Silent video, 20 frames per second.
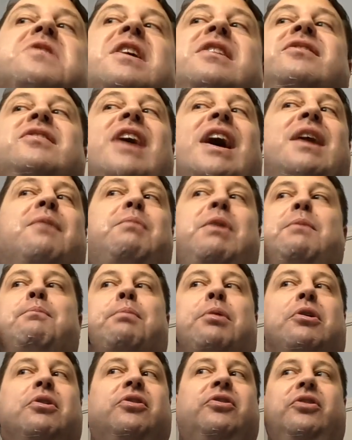it's got to be
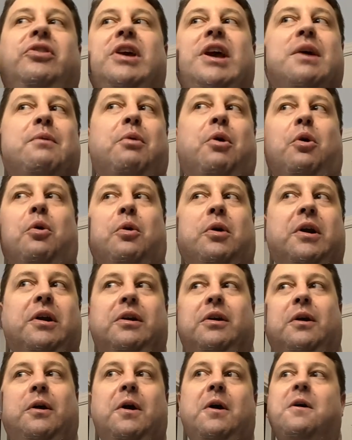personally abhorrent,
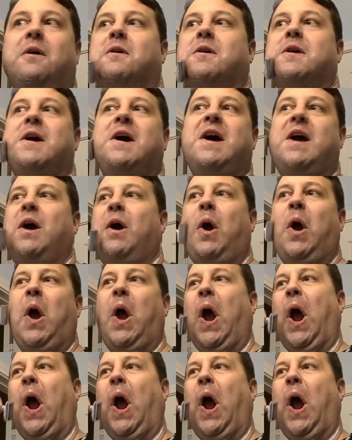okay?